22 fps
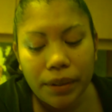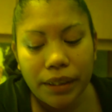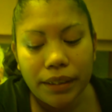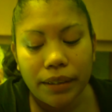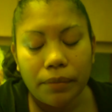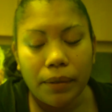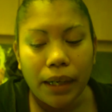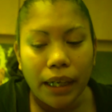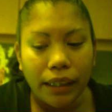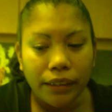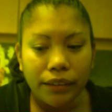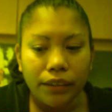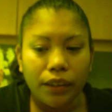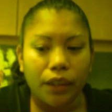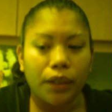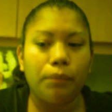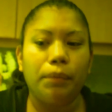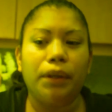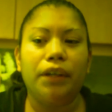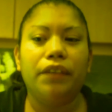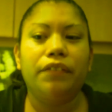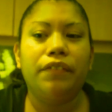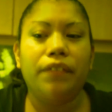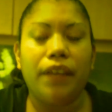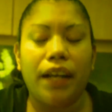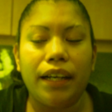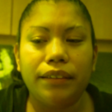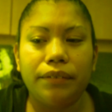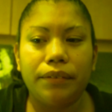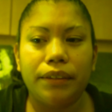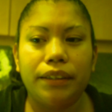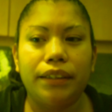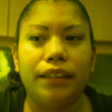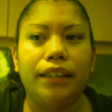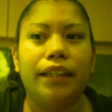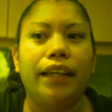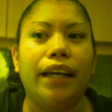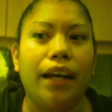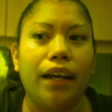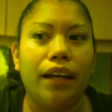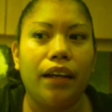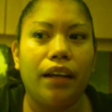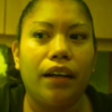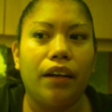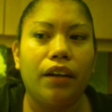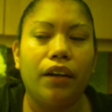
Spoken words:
reason why I started Butterflies was to get